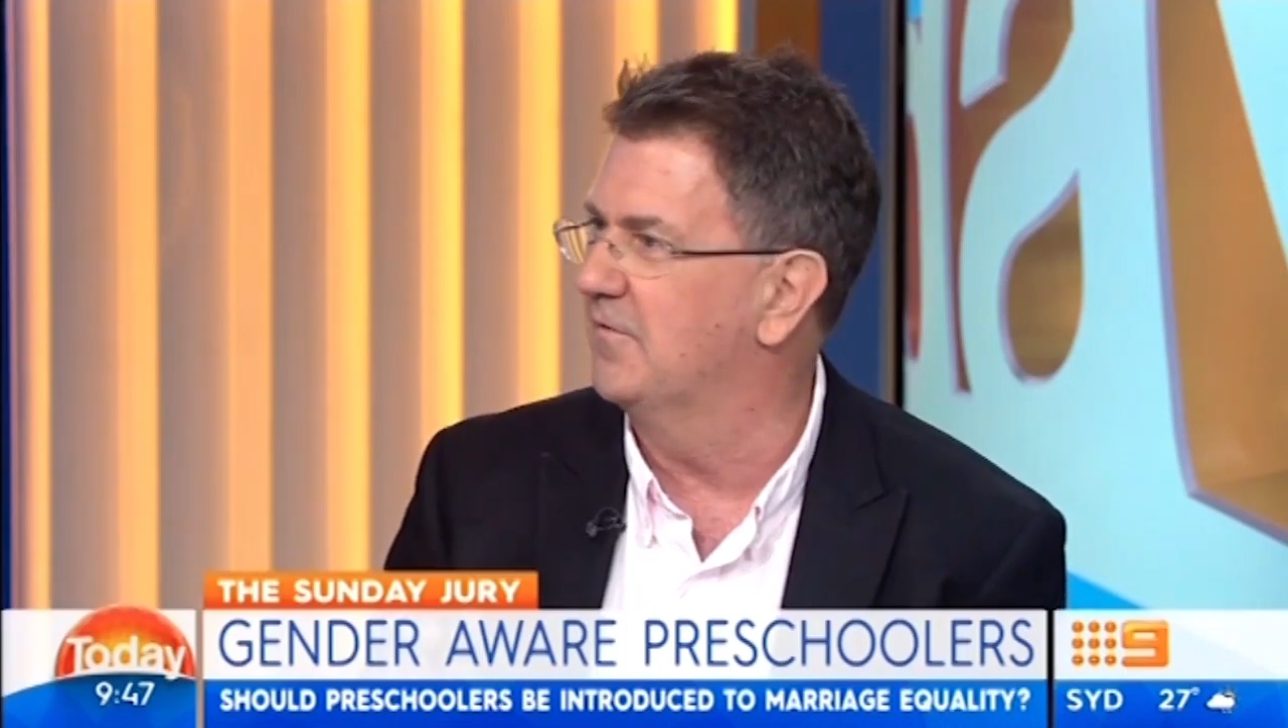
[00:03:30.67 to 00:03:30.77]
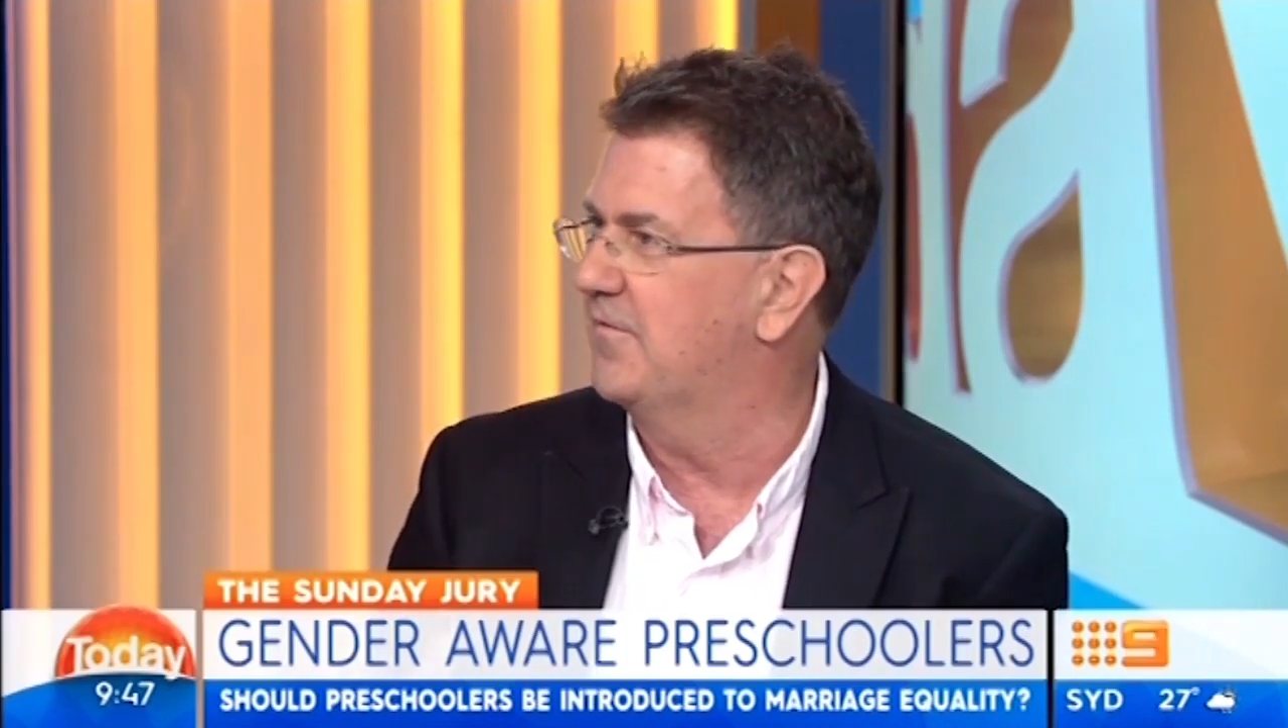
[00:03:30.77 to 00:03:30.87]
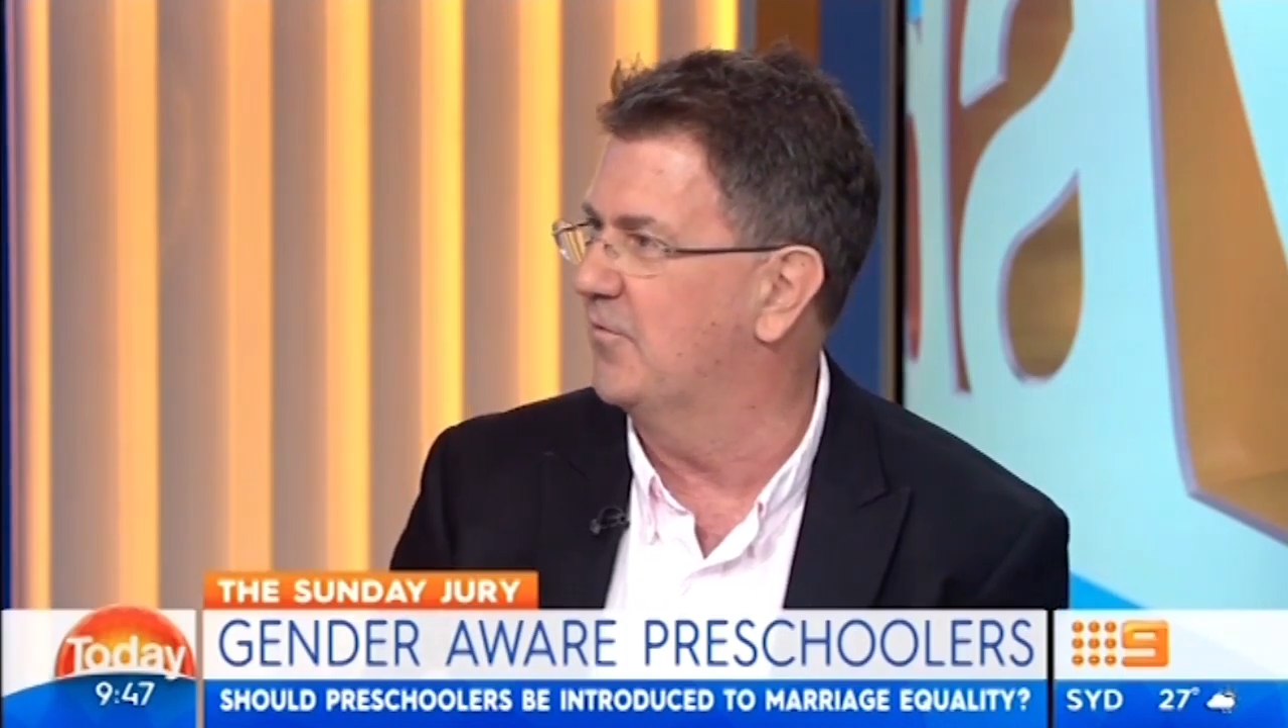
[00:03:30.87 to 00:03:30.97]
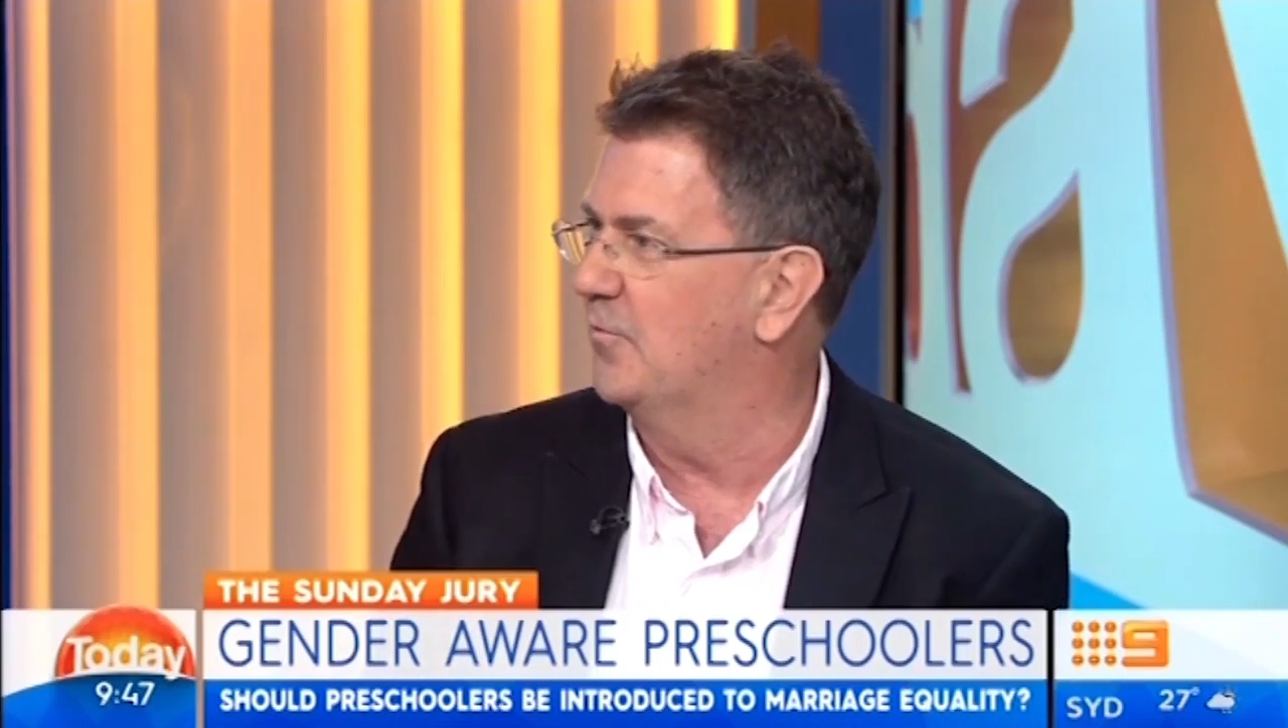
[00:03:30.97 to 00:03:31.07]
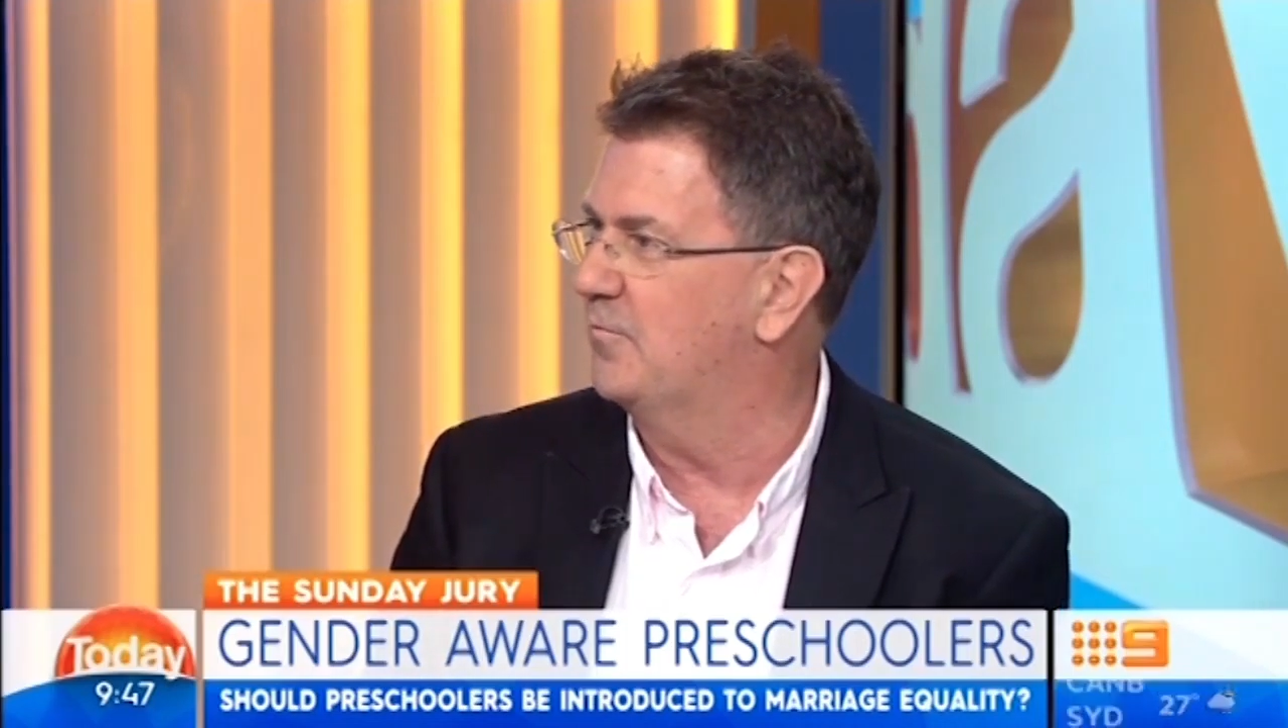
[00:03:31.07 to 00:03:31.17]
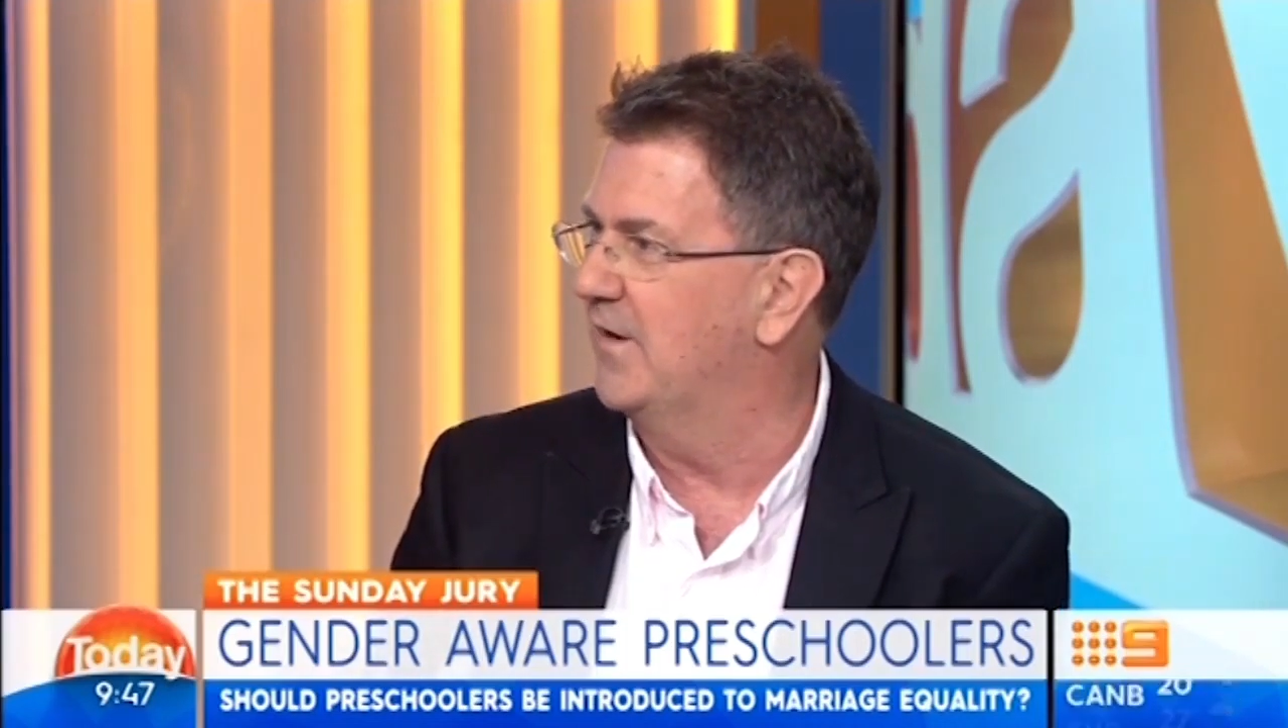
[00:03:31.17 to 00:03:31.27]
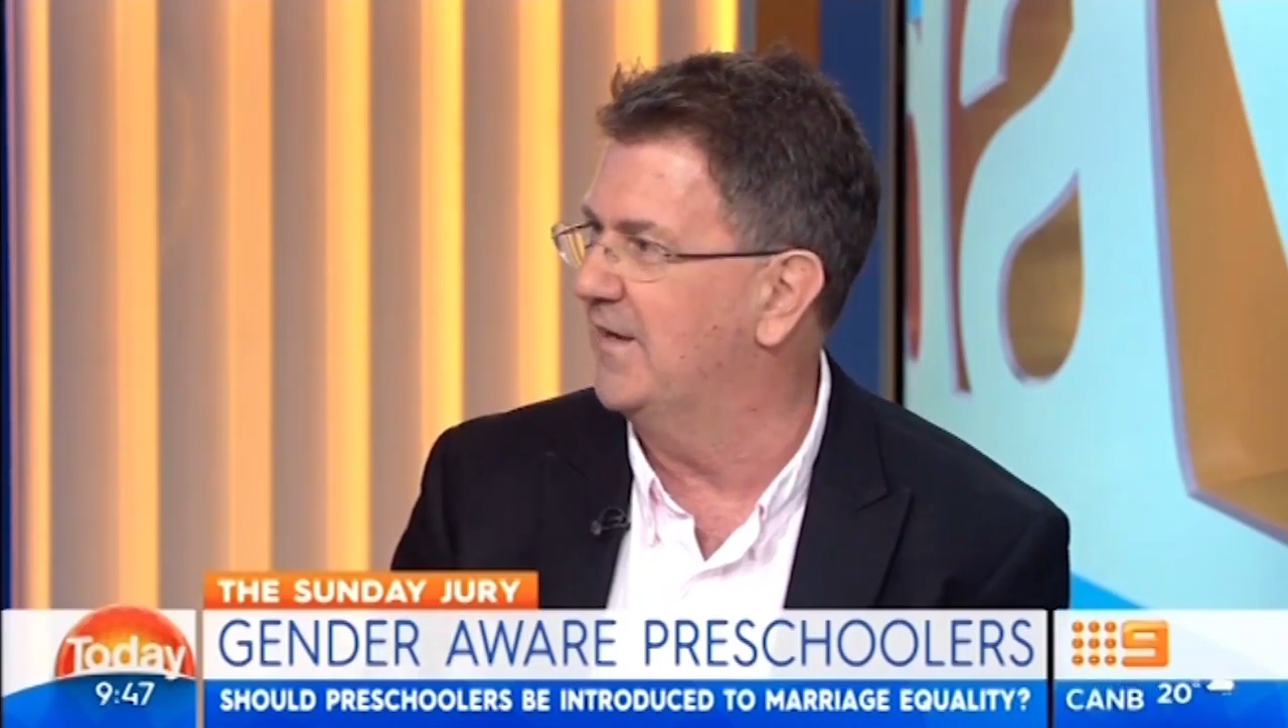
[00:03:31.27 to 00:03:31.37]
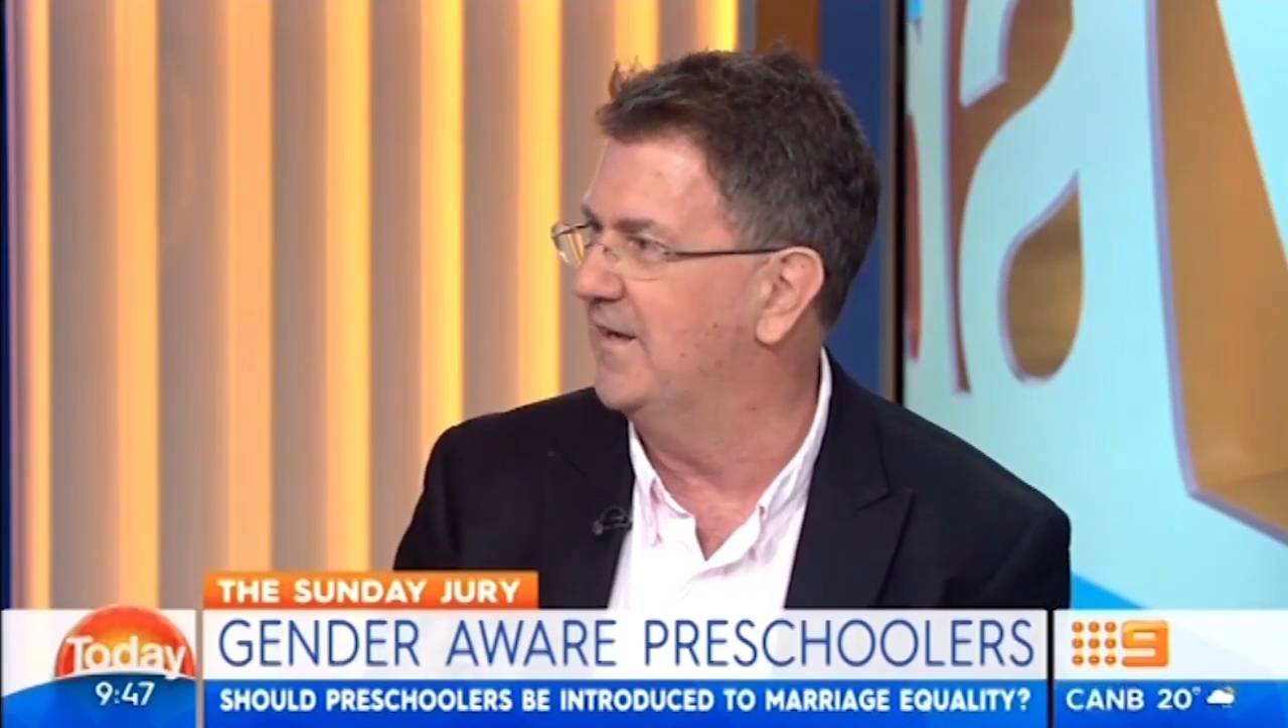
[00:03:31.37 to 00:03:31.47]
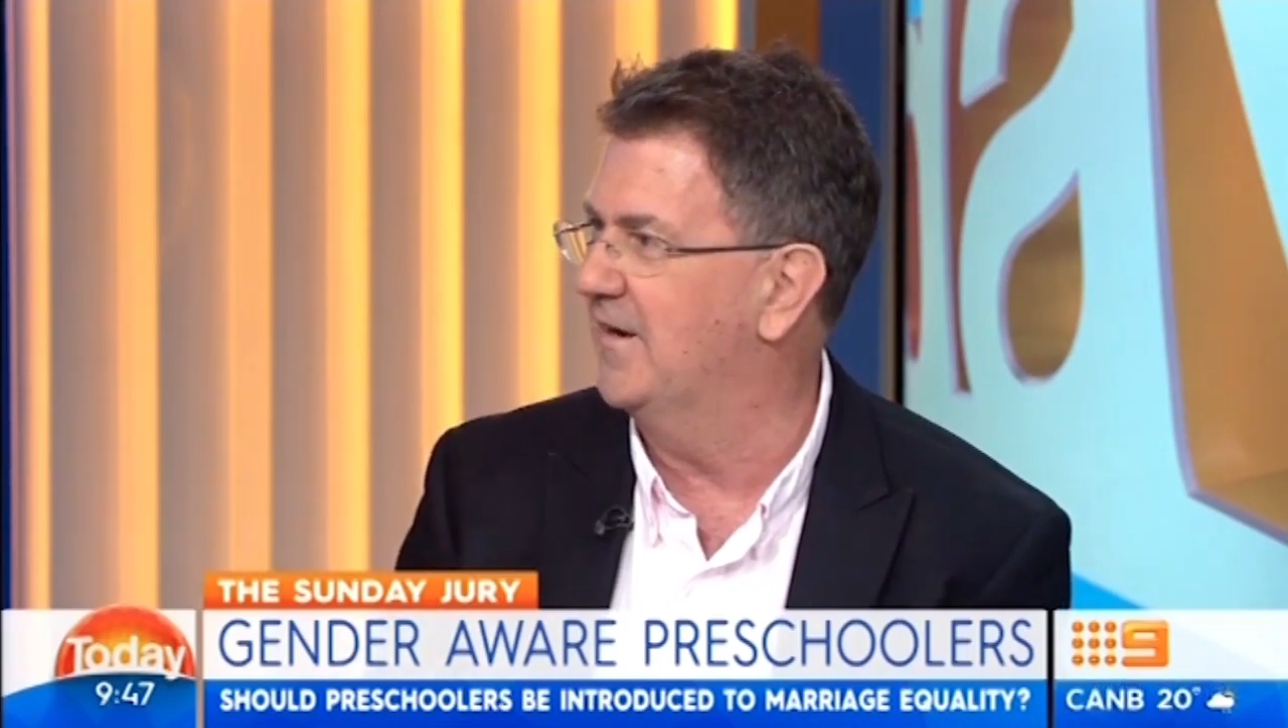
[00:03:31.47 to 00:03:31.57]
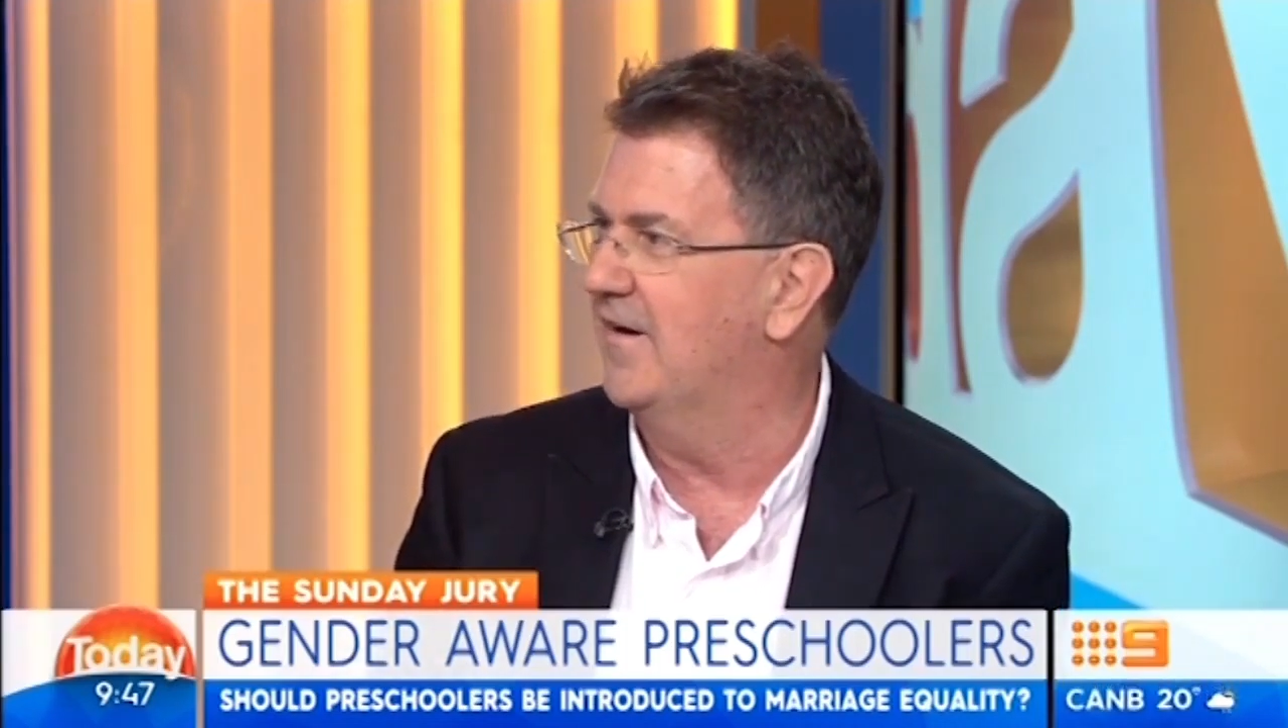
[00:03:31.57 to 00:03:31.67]
of thought
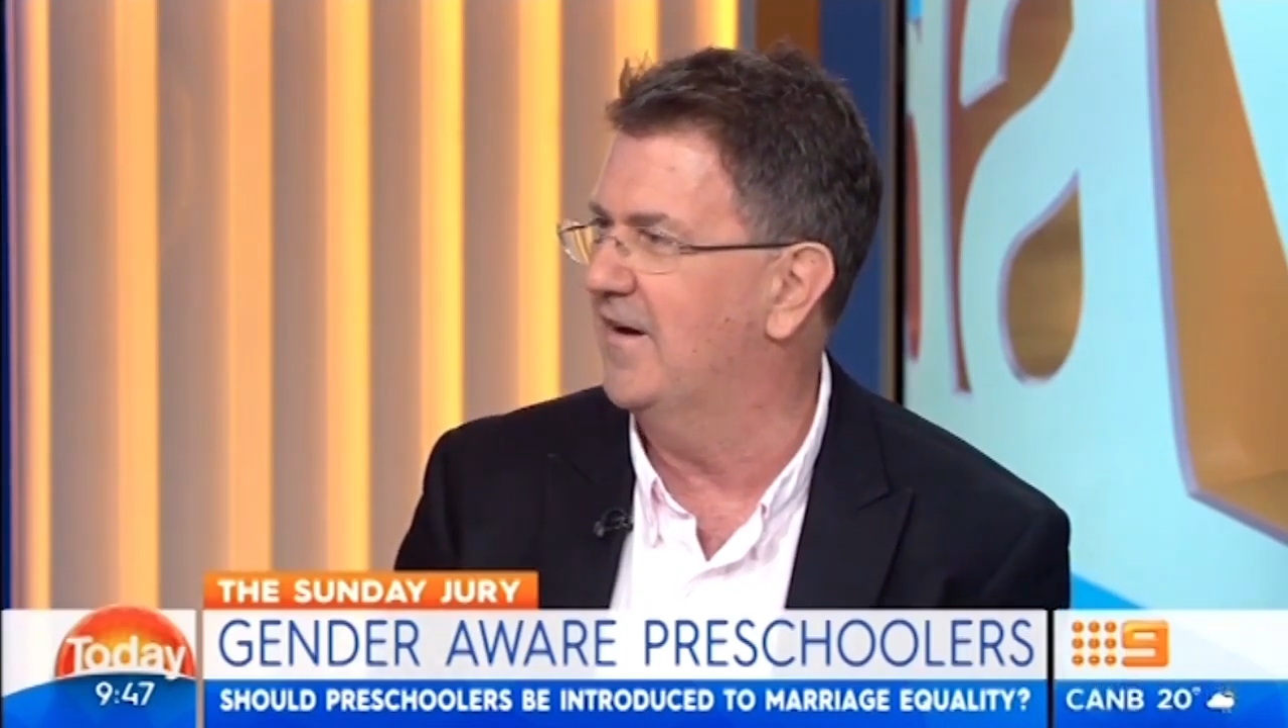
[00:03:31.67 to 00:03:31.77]
here.